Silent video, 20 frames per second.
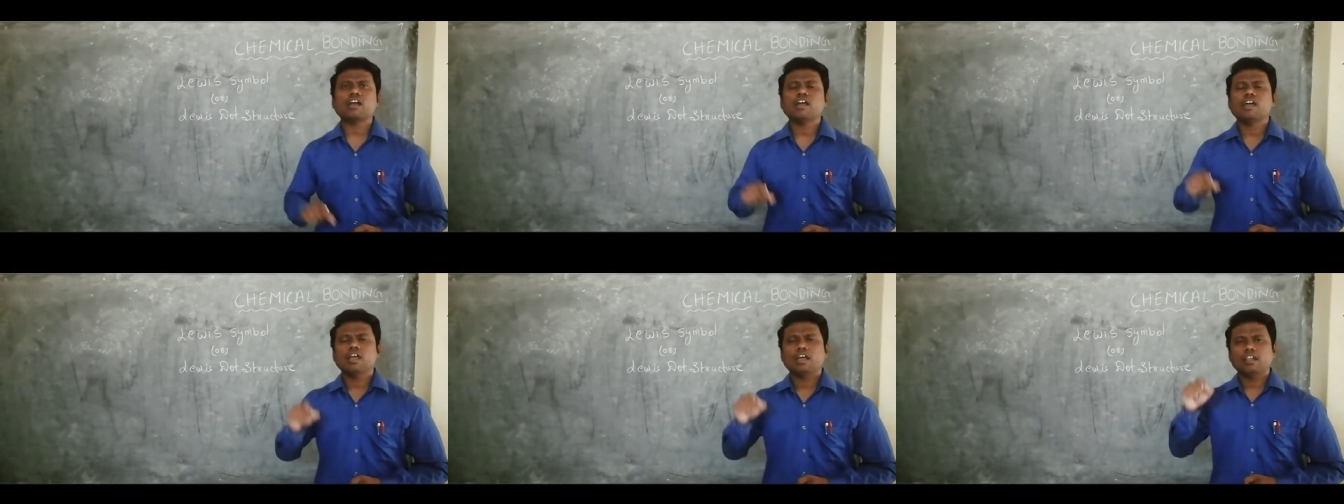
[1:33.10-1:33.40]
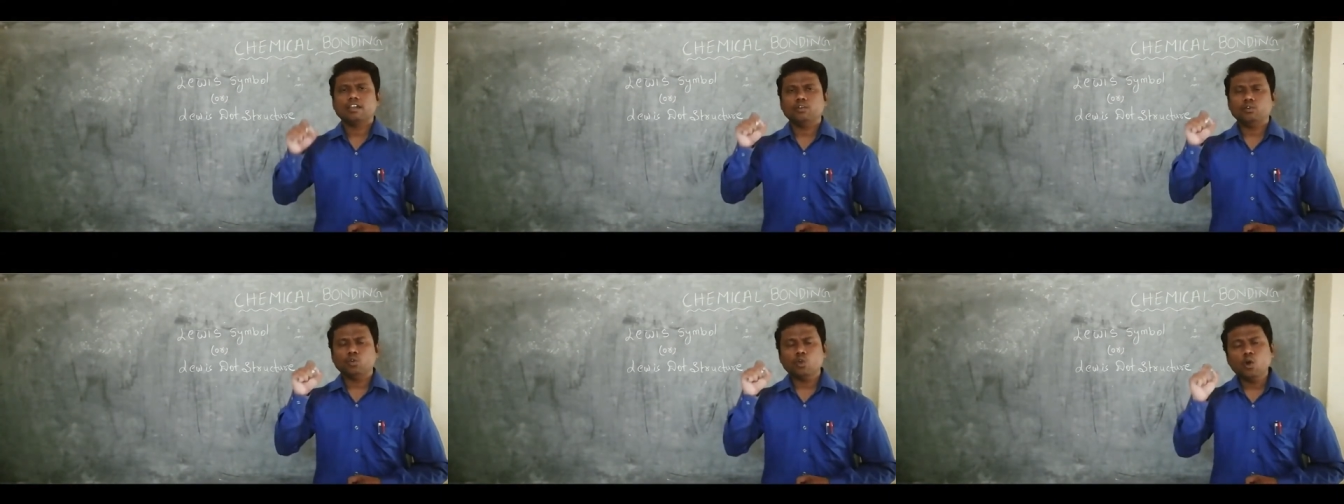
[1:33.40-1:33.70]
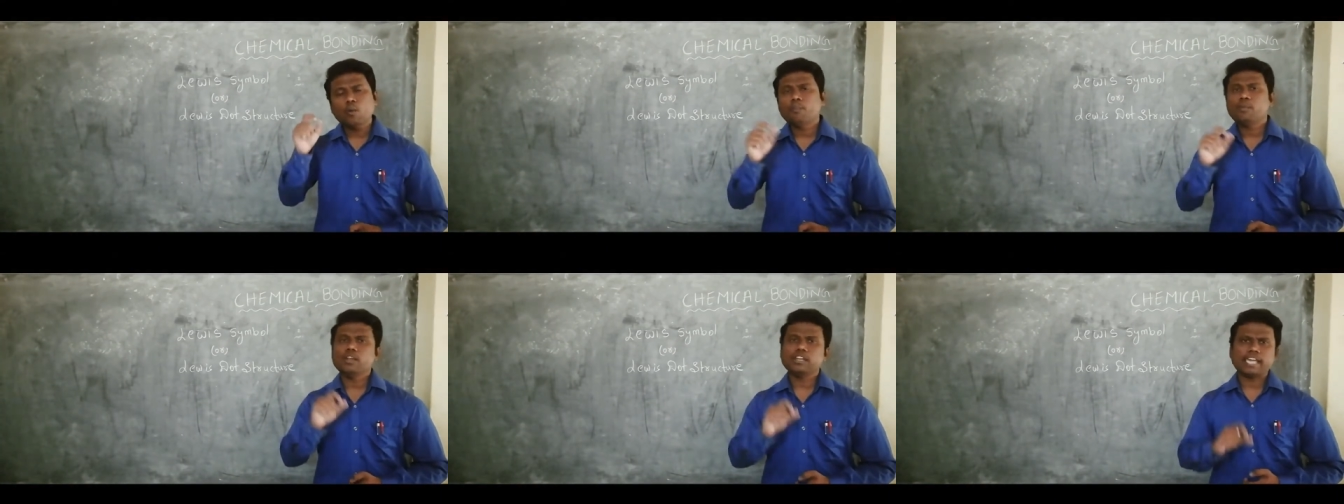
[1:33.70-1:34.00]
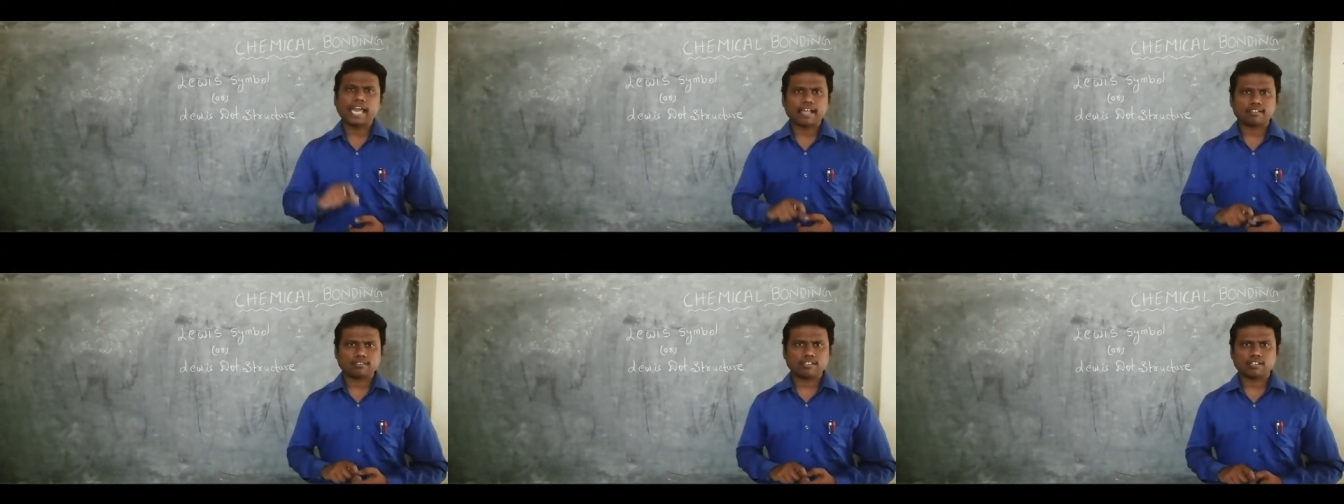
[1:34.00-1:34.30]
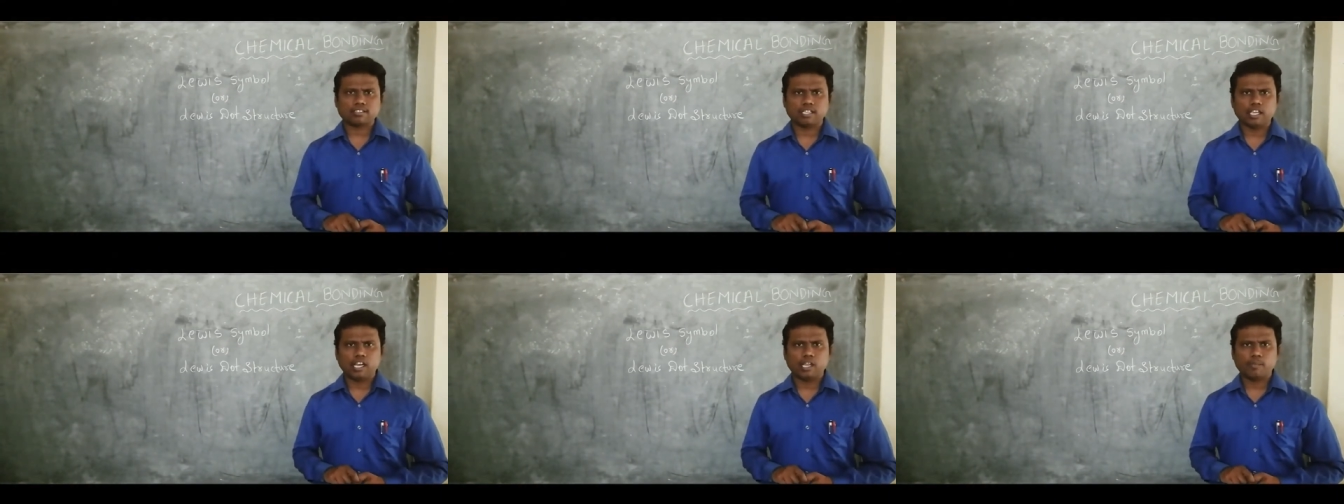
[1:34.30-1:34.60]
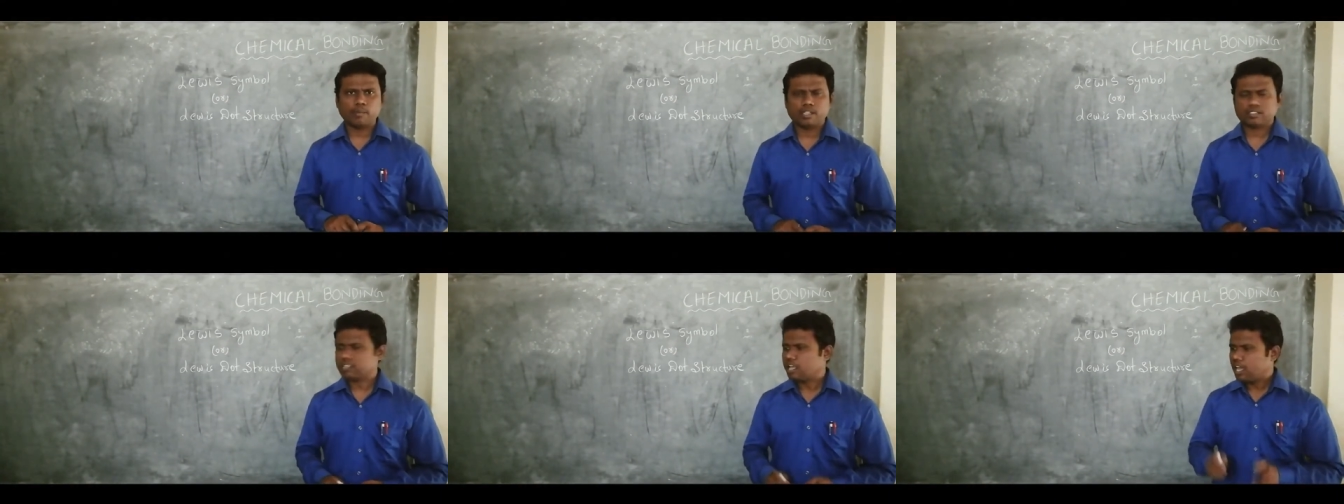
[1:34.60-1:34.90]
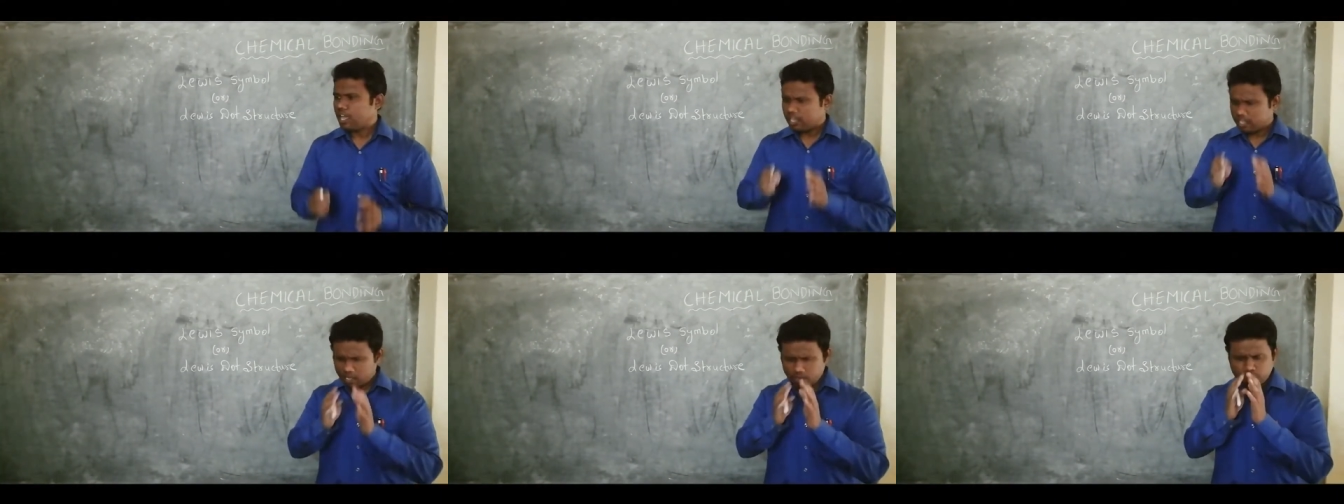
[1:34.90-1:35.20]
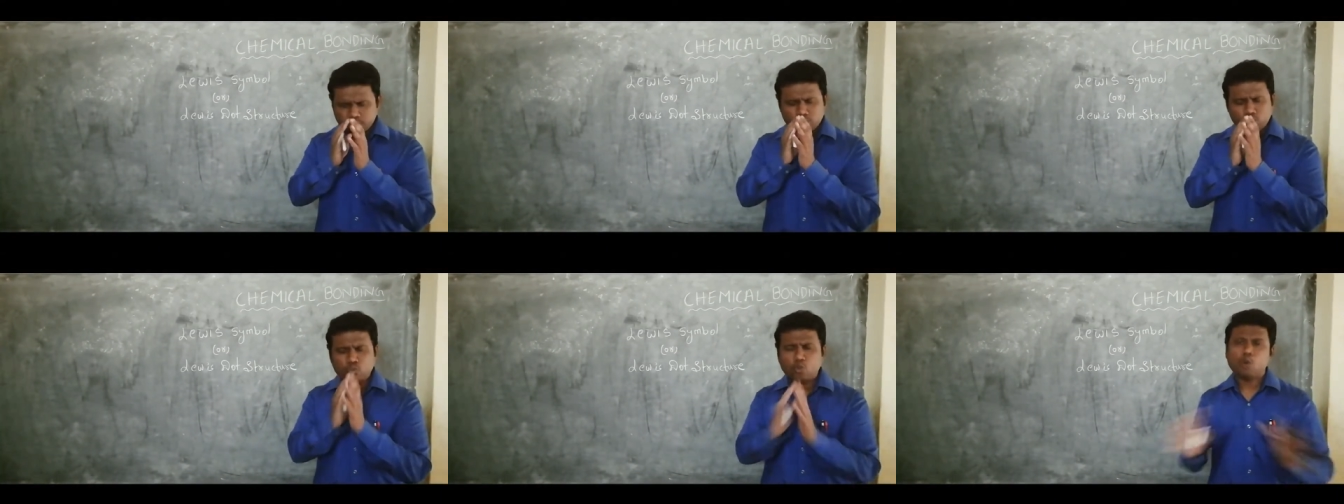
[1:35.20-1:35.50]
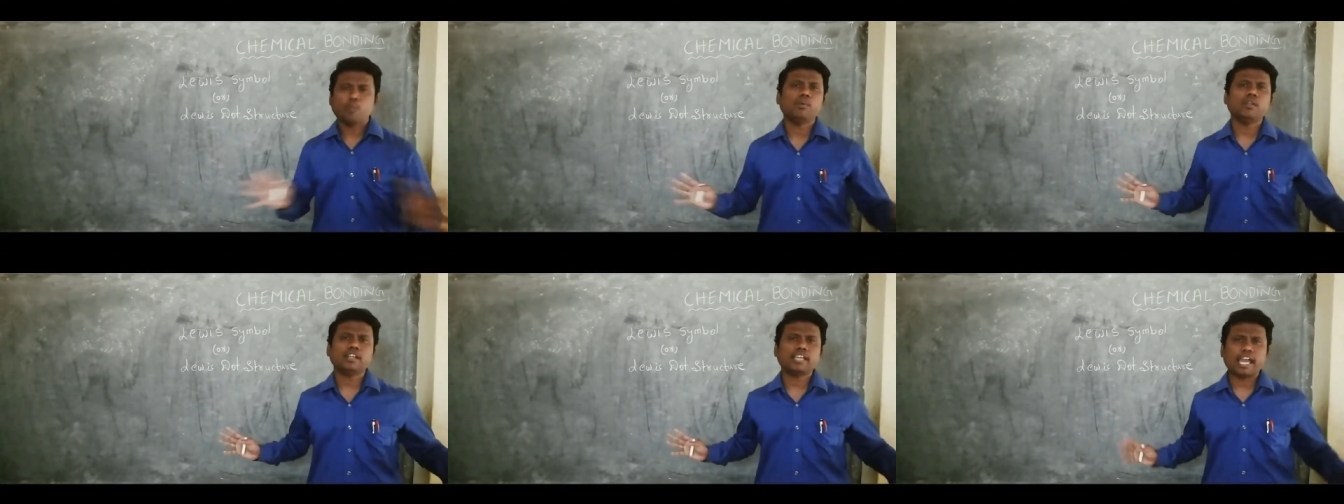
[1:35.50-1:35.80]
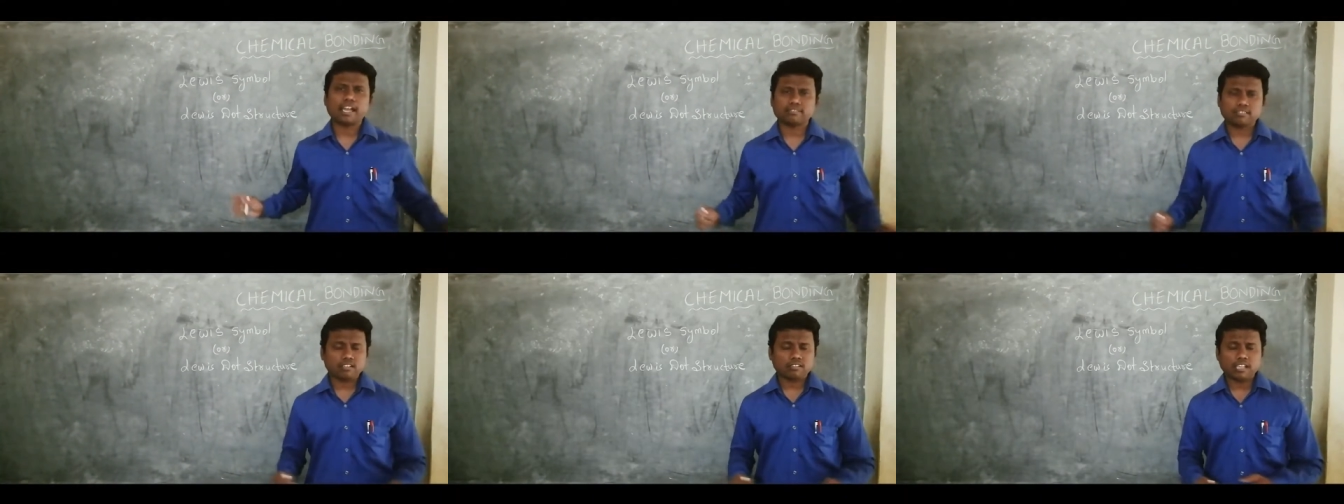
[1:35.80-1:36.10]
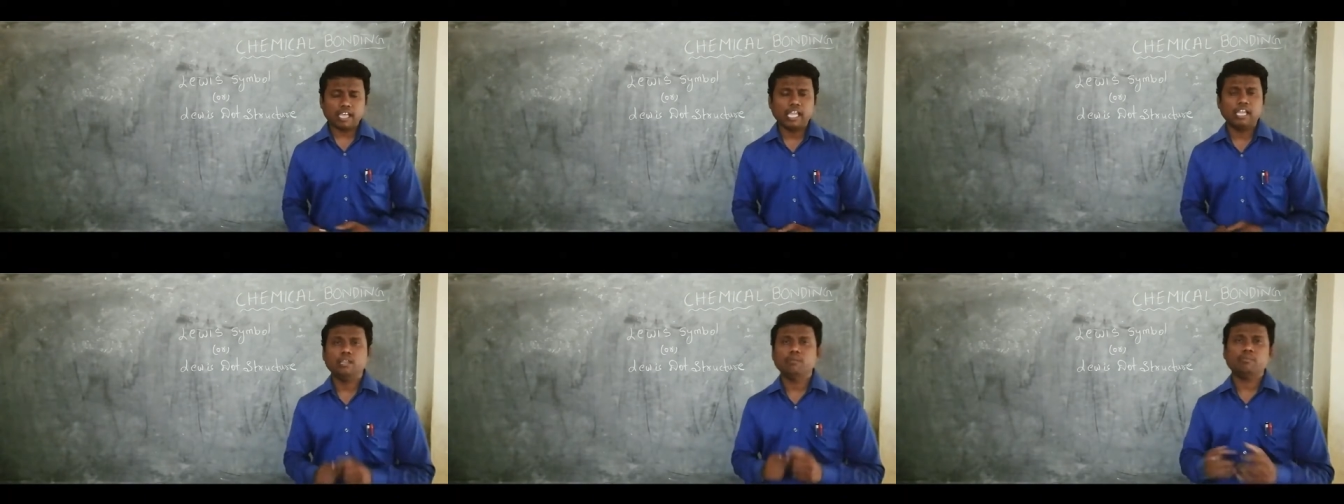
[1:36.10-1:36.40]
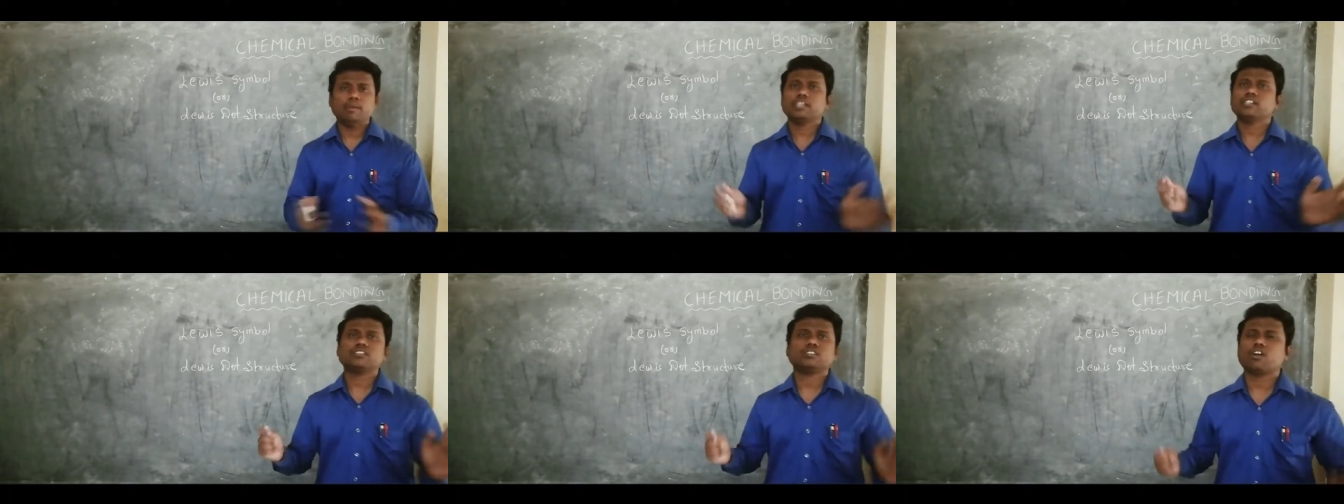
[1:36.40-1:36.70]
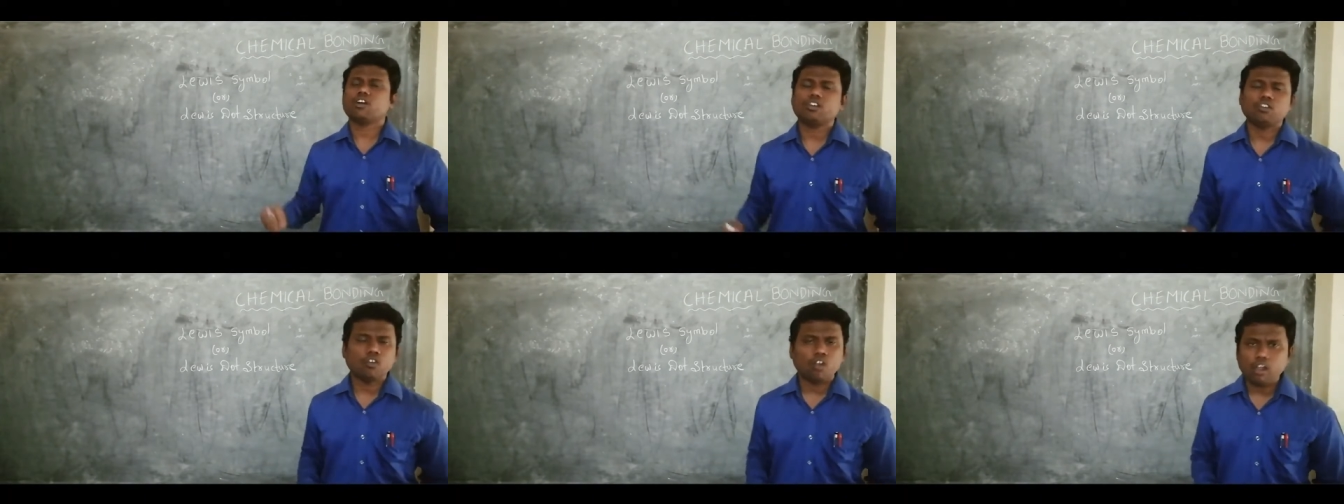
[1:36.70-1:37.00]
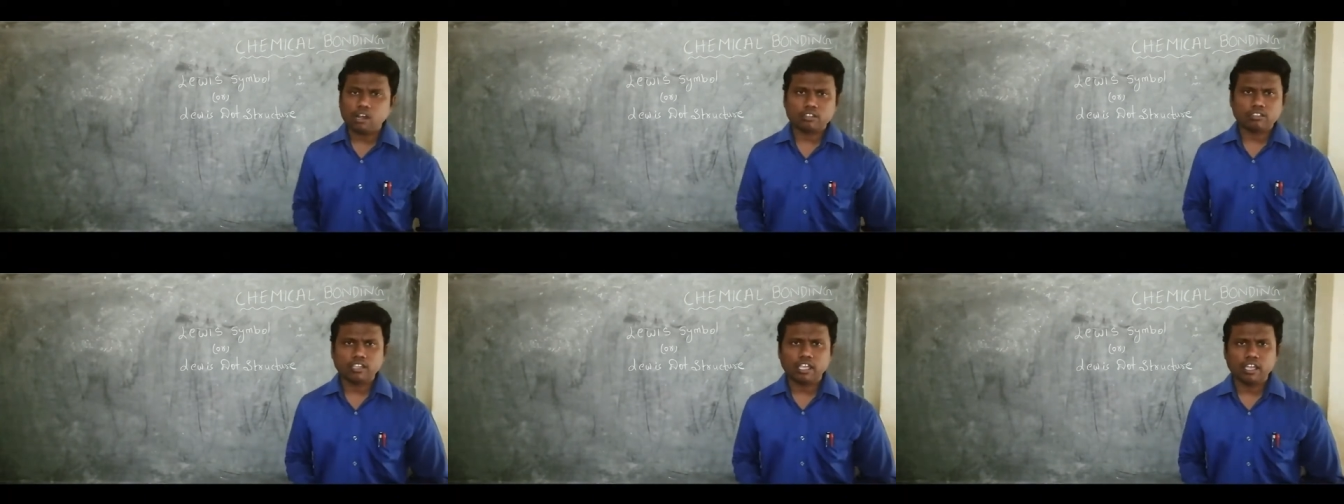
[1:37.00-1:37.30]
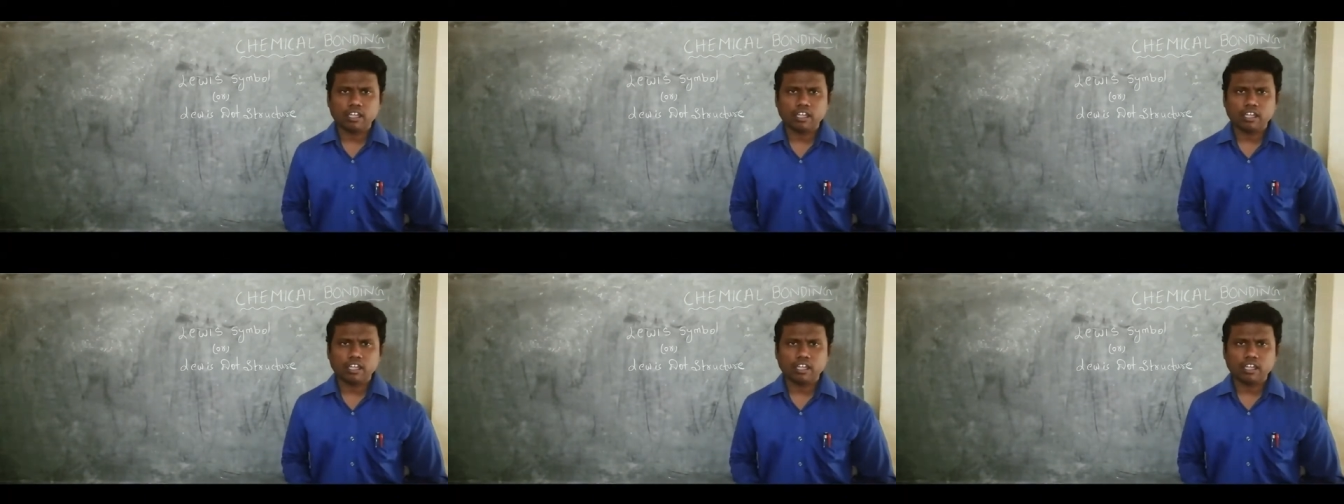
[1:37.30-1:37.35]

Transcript: noble gases elements if noble gases elements are not there